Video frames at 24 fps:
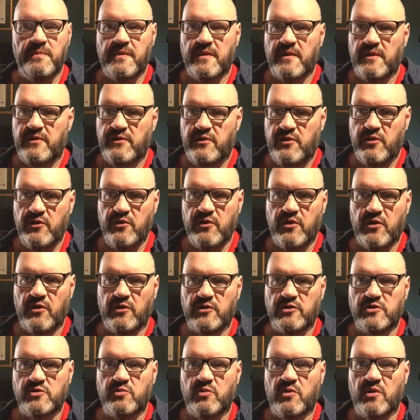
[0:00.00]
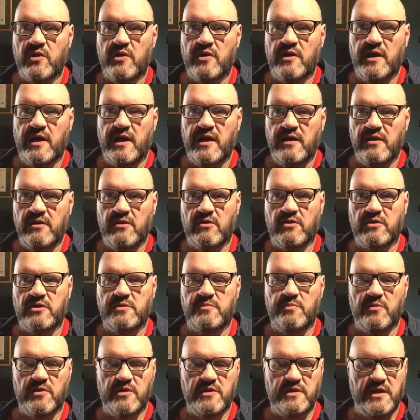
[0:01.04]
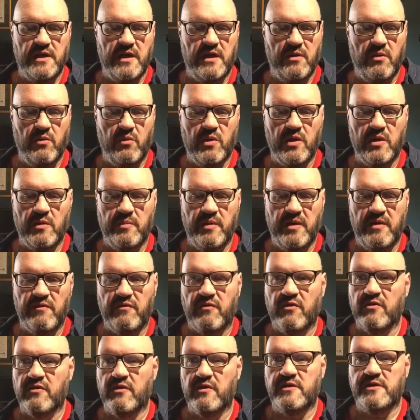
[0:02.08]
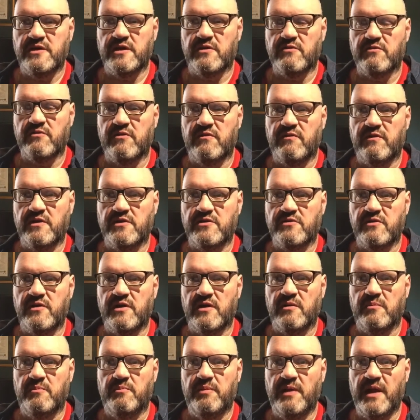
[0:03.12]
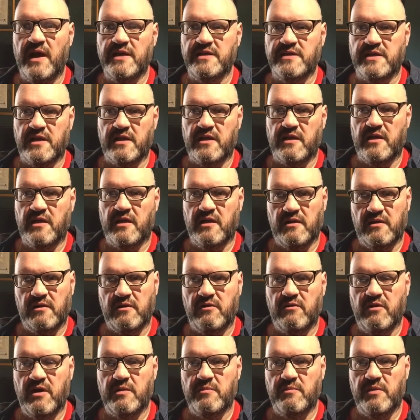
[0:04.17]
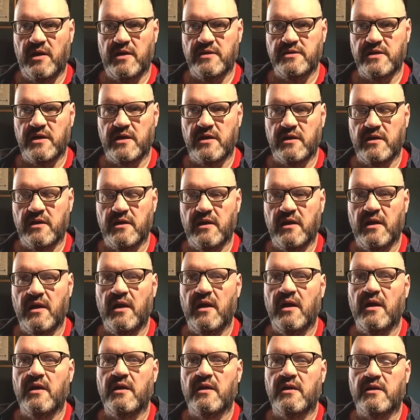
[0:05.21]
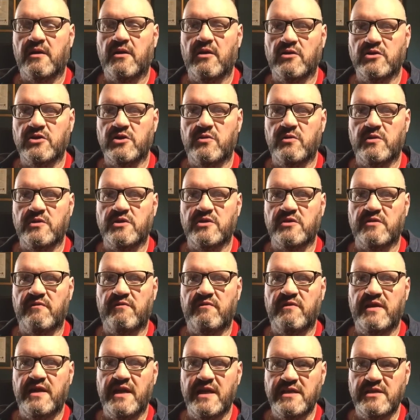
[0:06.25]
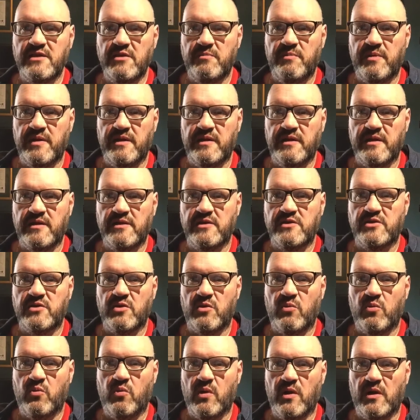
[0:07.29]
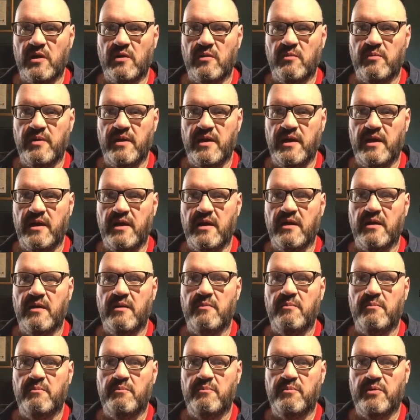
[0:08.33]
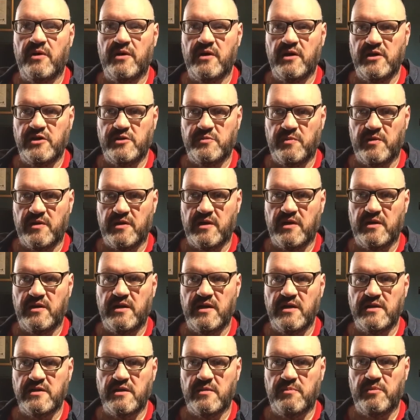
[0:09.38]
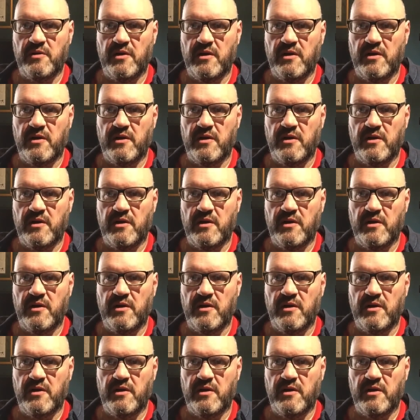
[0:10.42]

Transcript: to God's word in God's mercy will be for the children of Israel blessing, a uh, great blessing. The consequences of disobedience will be punishment and discipline.